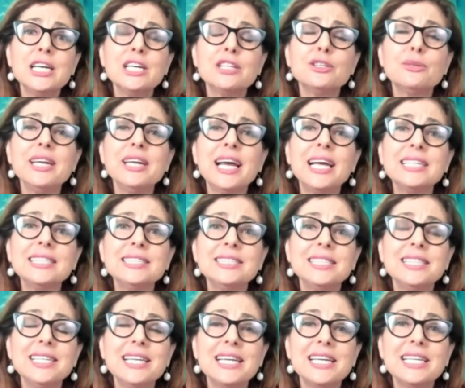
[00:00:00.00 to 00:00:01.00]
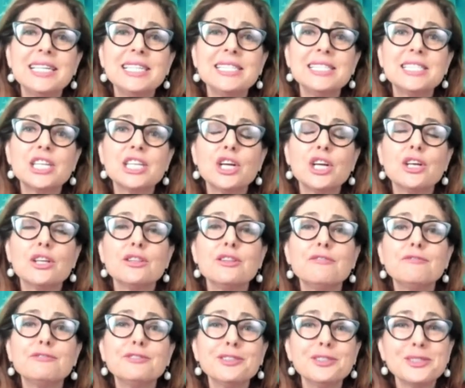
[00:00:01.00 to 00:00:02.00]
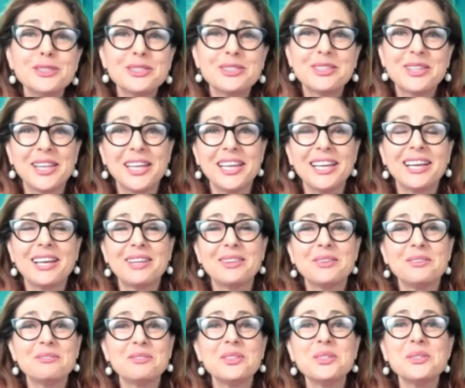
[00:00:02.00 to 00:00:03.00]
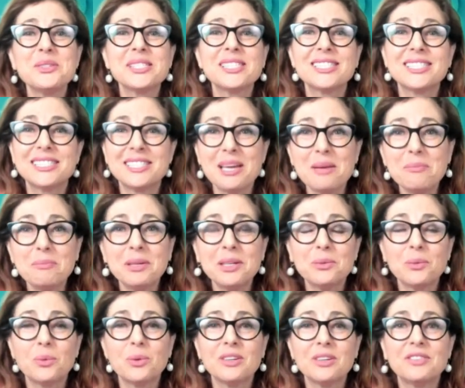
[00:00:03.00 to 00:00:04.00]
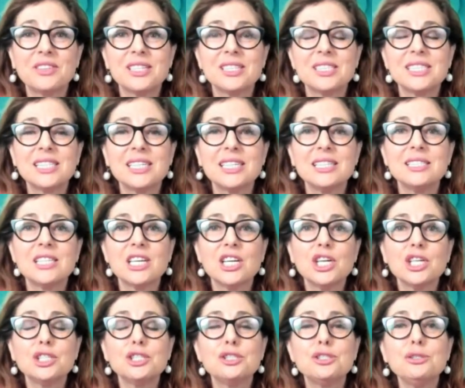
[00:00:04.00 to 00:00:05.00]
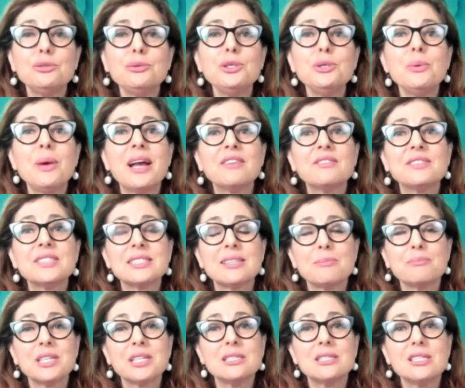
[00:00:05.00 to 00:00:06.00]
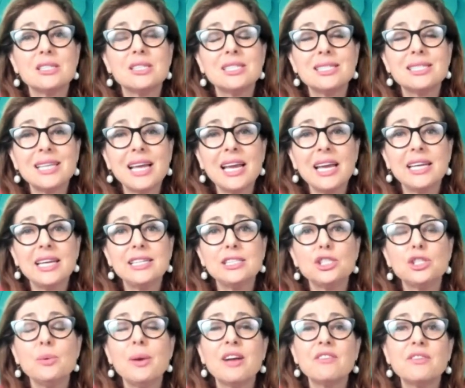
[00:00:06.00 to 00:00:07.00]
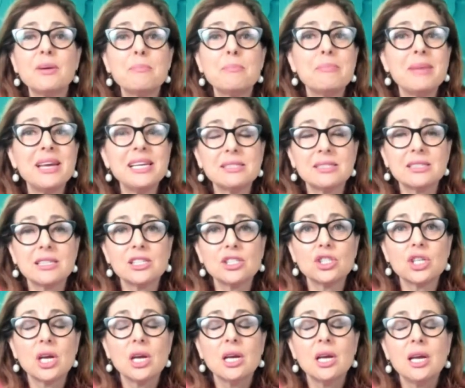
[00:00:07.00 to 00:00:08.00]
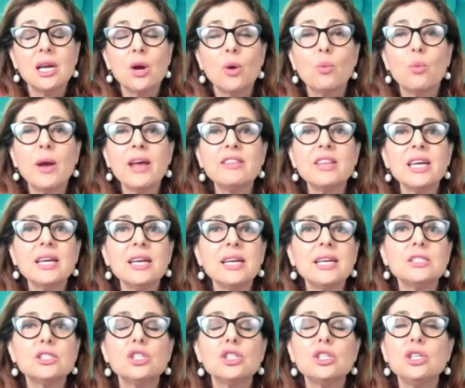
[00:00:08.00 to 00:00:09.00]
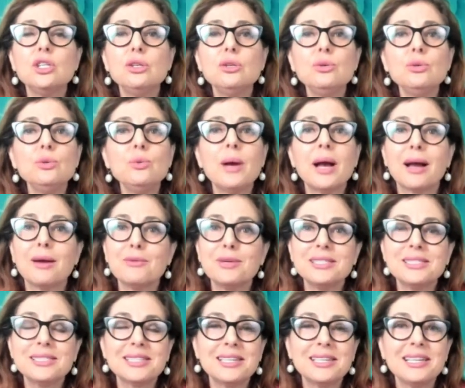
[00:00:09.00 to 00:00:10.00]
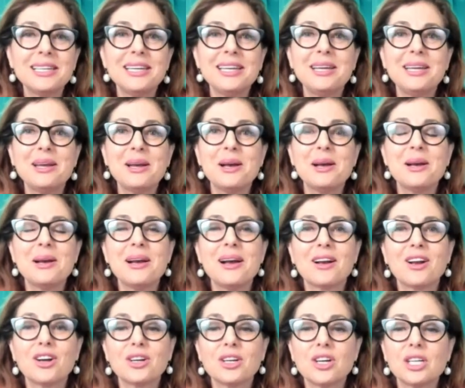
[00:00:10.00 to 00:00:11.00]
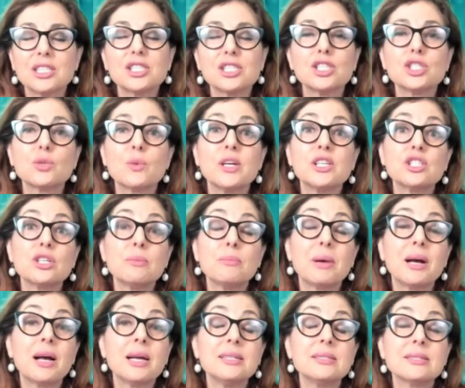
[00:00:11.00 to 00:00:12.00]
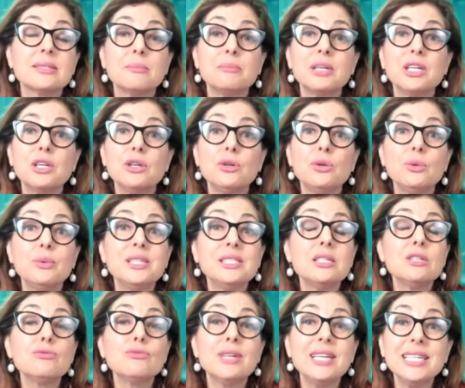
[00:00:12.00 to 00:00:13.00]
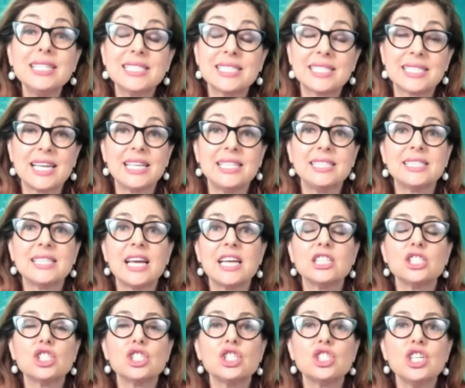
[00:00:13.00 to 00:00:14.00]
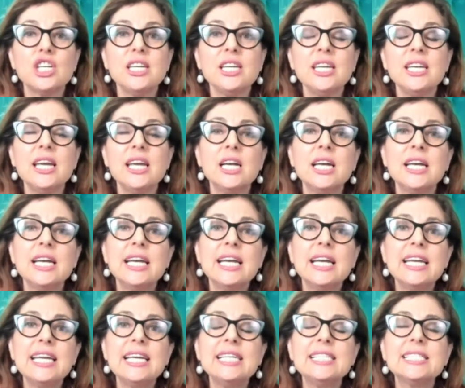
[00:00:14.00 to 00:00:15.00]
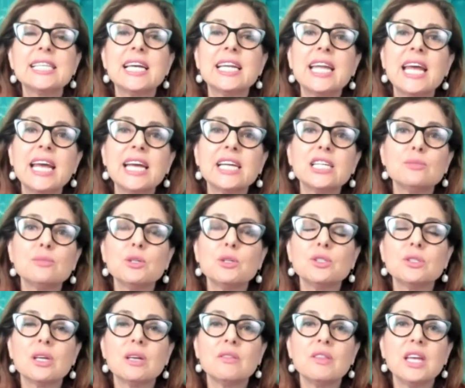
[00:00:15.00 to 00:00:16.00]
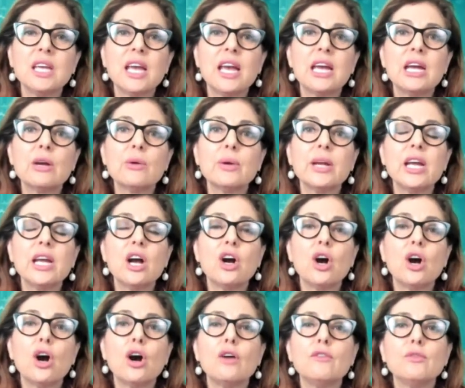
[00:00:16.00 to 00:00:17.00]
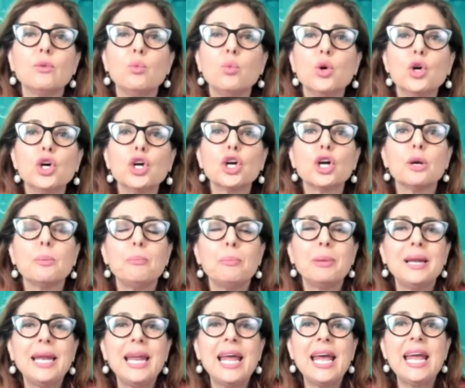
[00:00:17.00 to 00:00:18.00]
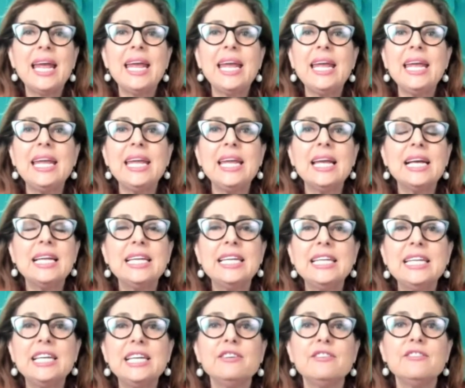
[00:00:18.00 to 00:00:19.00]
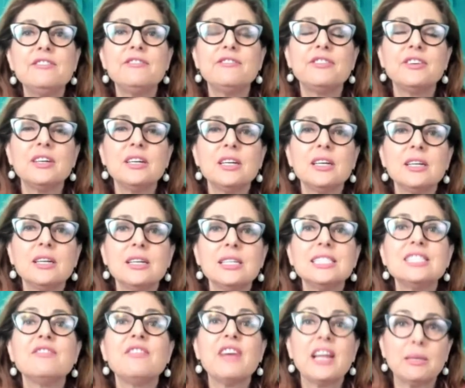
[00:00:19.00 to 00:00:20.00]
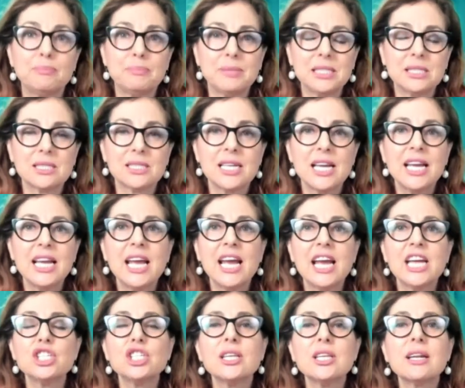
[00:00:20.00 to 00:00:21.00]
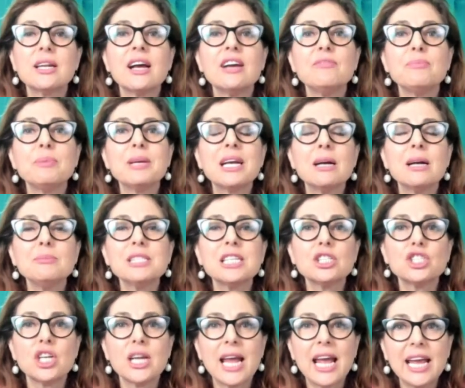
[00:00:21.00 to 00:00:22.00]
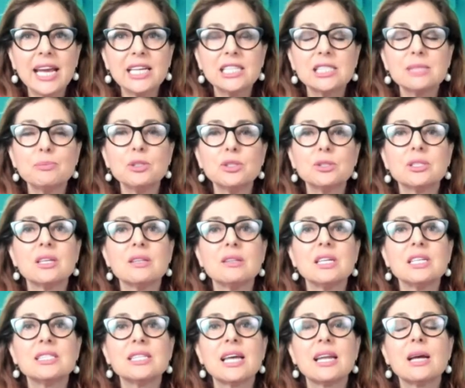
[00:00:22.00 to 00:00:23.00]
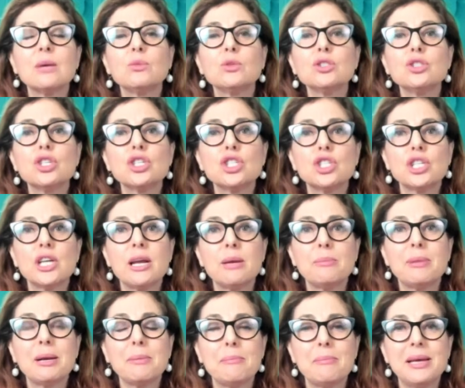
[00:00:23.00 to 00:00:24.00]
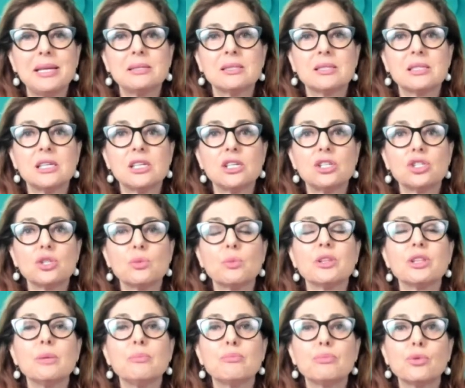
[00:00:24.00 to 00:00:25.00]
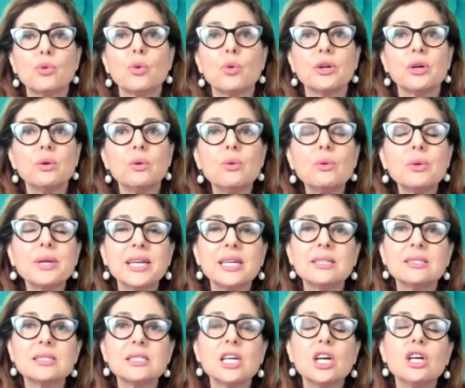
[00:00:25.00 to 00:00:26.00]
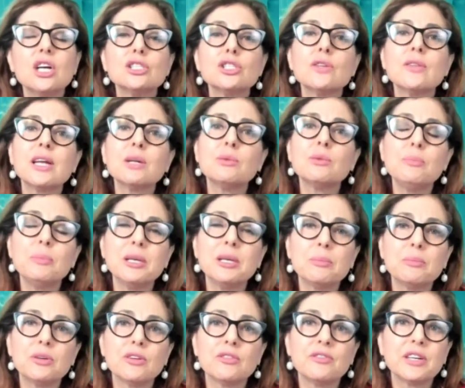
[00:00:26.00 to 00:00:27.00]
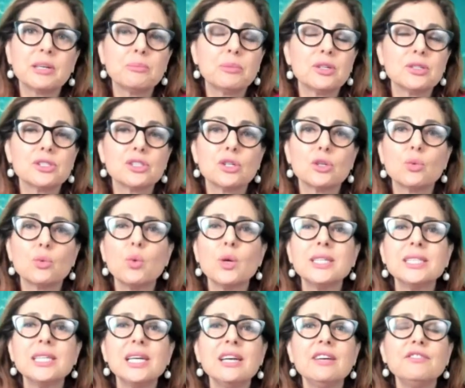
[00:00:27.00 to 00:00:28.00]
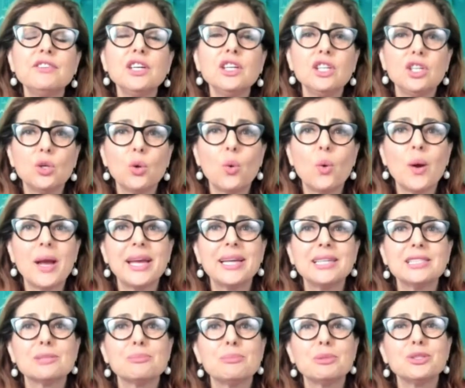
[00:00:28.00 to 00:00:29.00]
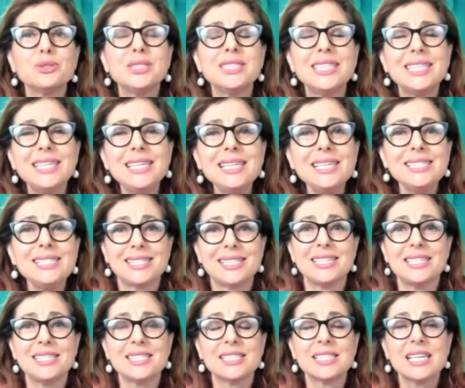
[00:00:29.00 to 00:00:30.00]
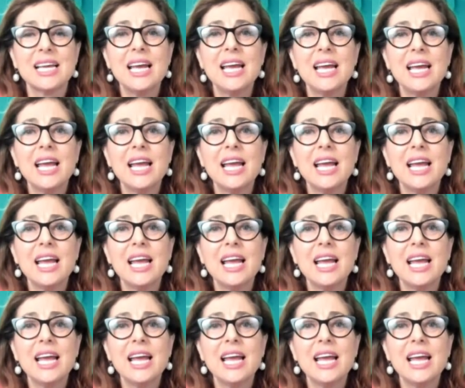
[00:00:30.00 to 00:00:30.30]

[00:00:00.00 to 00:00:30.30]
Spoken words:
the reality is, the first thing and the first step in all of this is, do you have something to say? Do you have a message? Whether it's you, I recently got asked this question by somebody who is in real estate, and she is an expert in the area of work, play, live developments. And she said, I've become such an expert in this, and I want to share my message with a broader audience. So that would be a perfect person. Whatever your expertise is,